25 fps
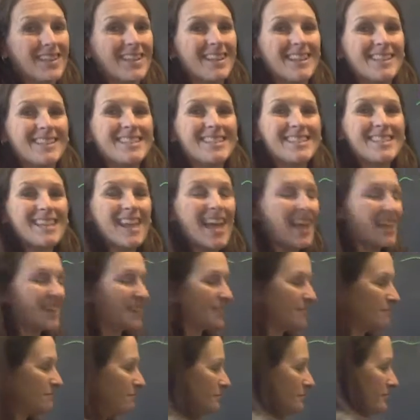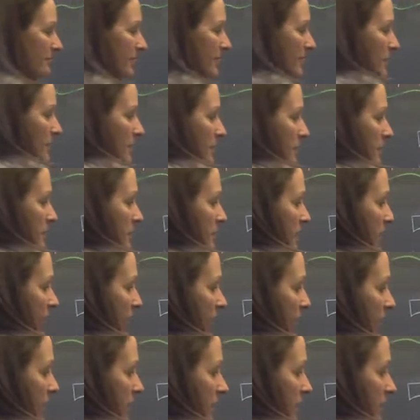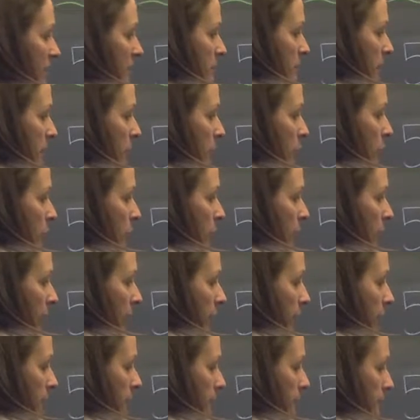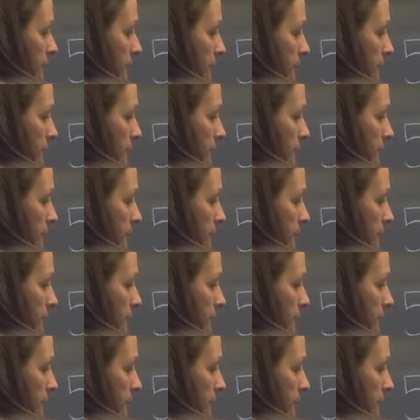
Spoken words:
It's 10. 10 is my numerator.